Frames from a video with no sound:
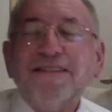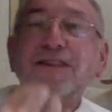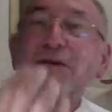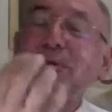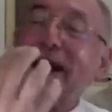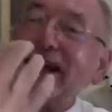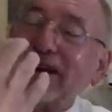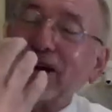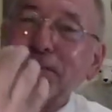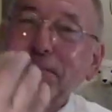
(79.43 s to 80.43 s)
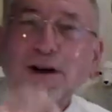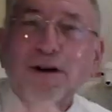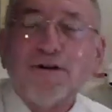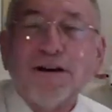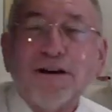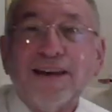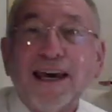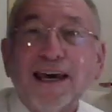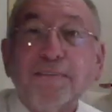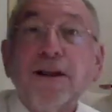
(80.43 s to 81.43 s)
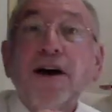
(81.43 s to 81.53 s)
the right that our pilgrims came